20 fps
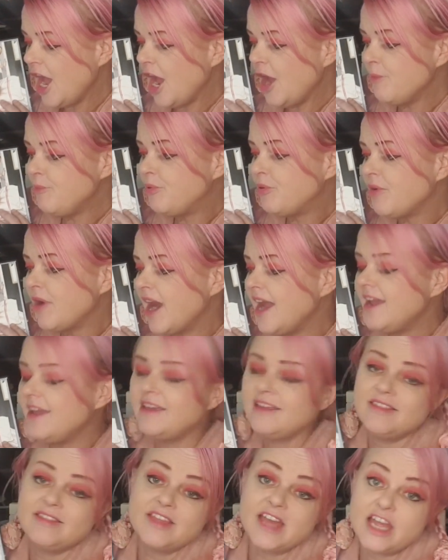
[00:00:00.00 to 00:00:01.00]
and
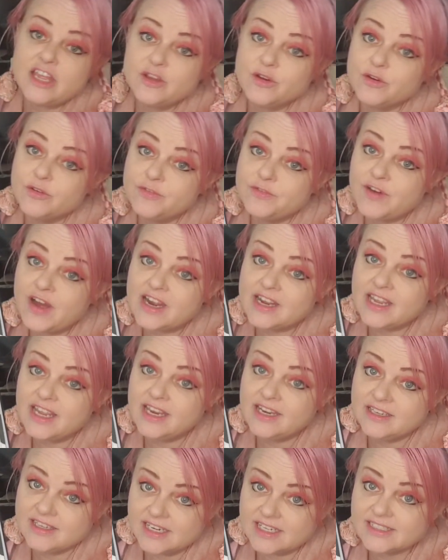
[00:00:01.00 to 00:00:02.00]
pray that you're
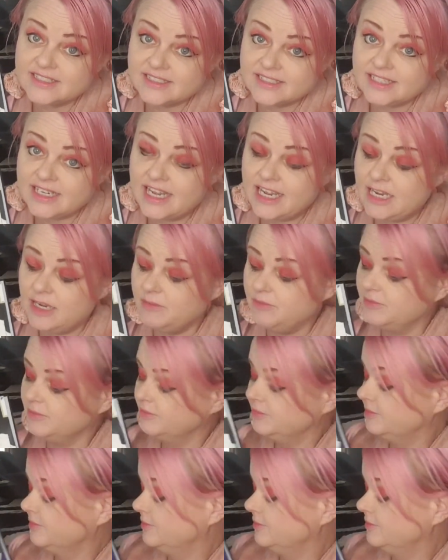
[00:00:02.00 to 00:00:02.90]
fucking asleep.